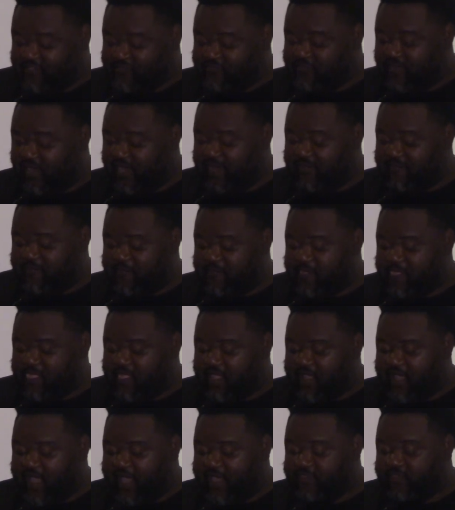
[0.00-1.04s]

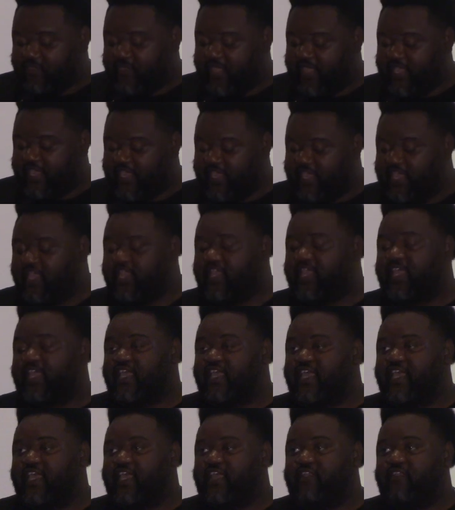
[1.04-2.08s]
But I think in the
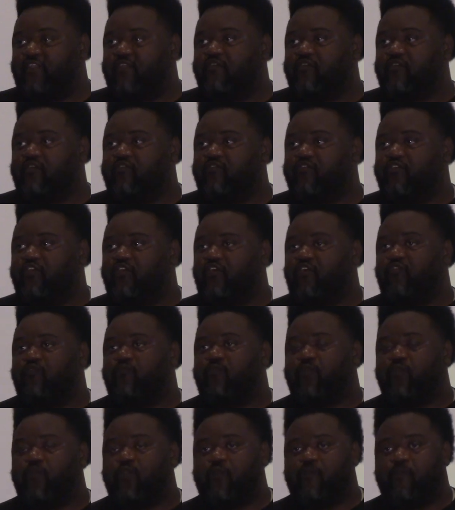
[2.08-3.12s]
end, you
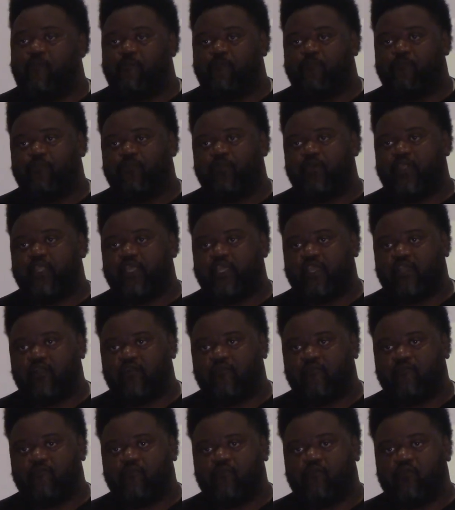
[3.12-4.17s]
know,
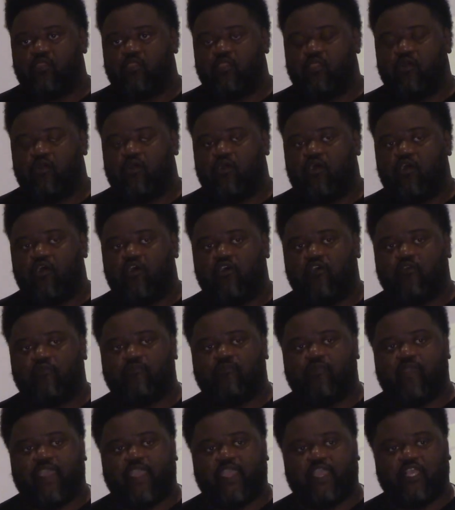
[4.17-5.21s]
putting
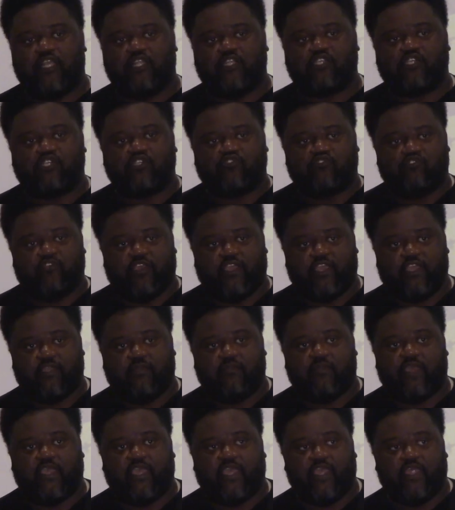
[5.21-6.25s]
on
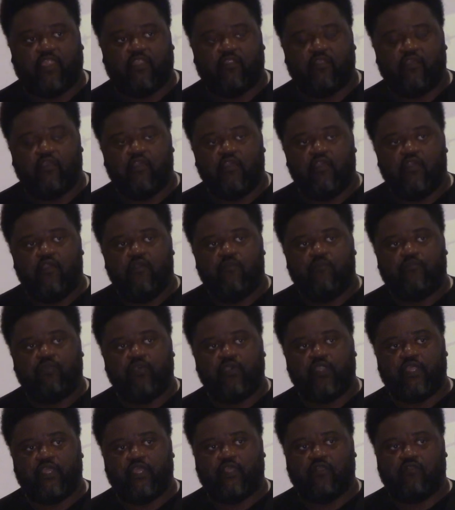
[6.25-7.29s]
mainstream and
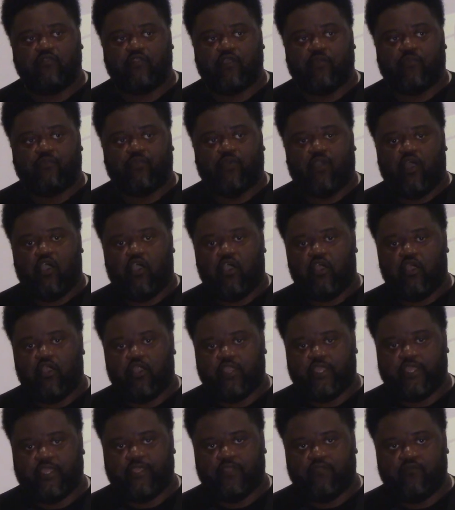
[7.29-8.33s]
putting the
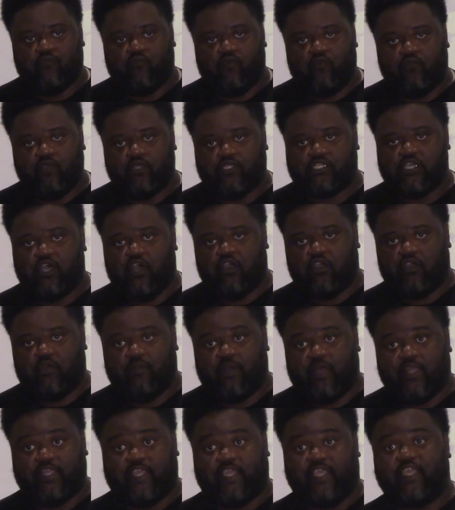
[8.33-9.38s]
priority when we talk
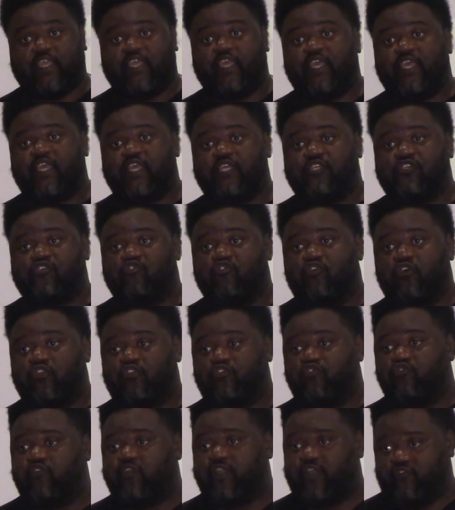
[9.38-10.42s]
about the kids who
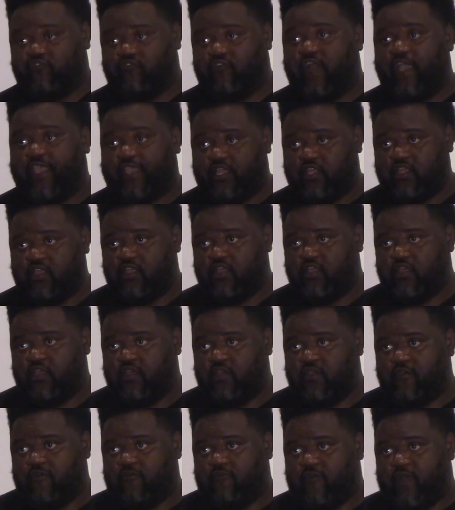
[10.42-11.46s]
are doing it
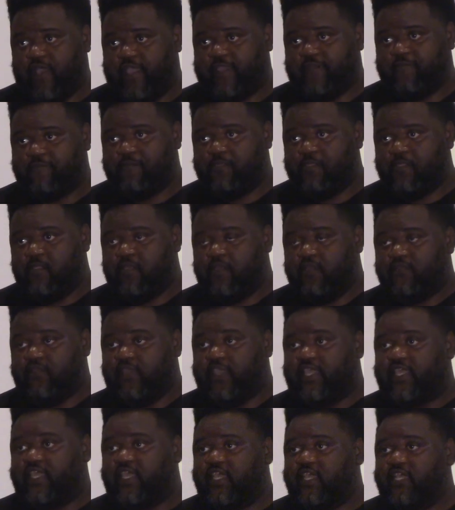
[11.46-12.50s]
right?
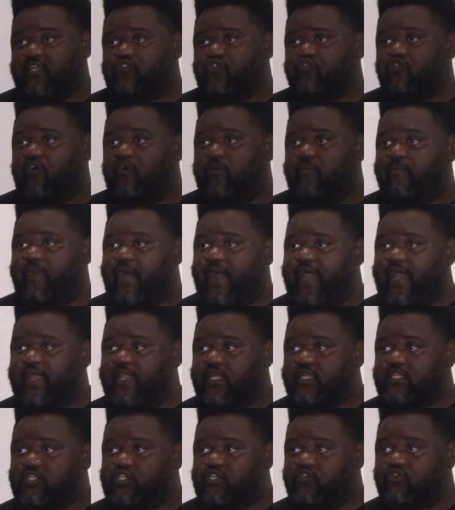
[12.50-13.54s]
The kids who are
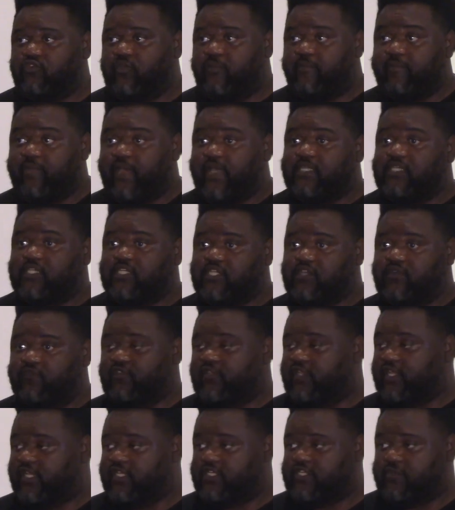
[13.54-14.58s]
buying into the message
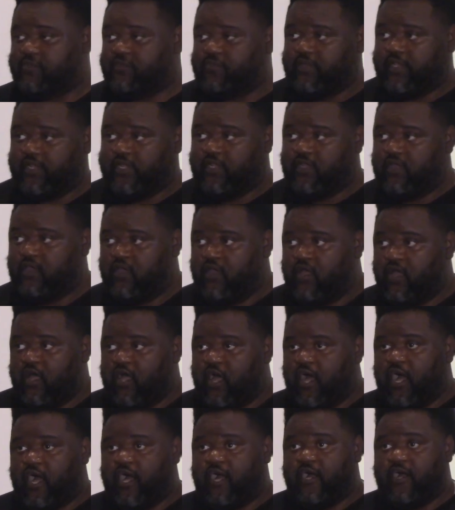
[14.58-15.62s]
of discipline,
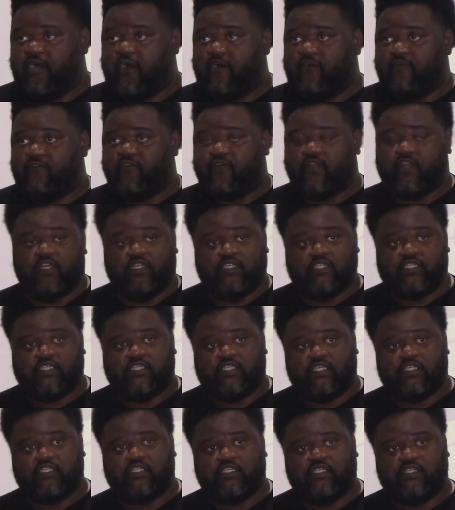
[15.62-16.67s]
of
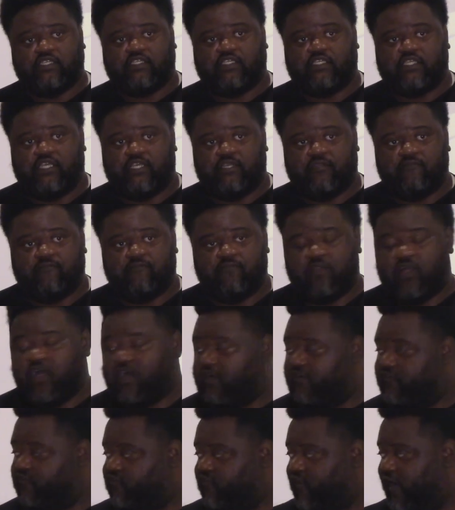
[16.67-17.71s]
consistency,
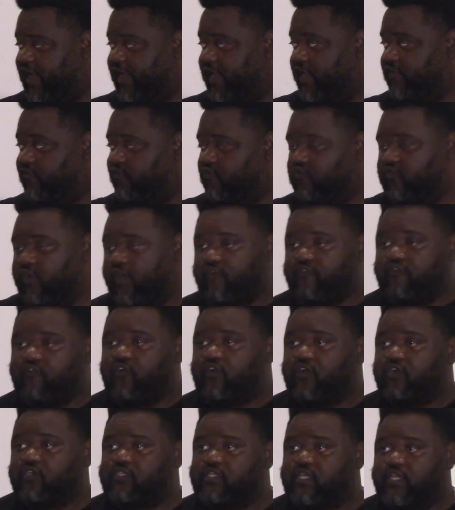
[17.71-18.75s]
of fighting through
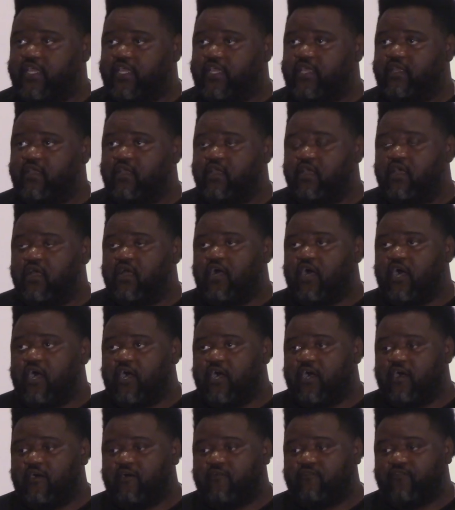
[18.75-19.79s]
adversity,
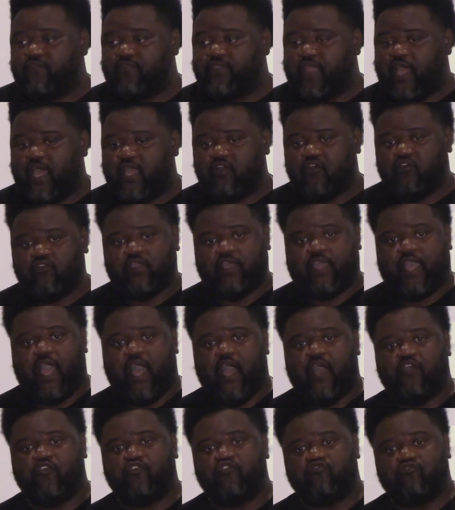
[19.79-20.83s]
of not only
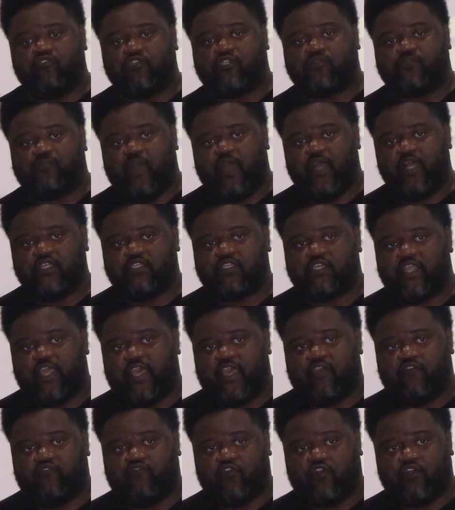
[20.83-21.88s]
how you respond to
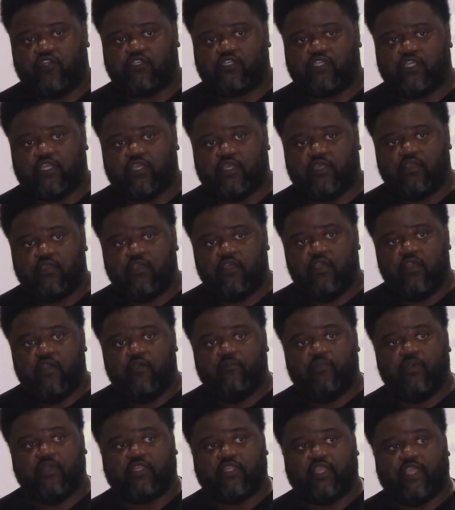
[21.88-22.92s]
that adversity, but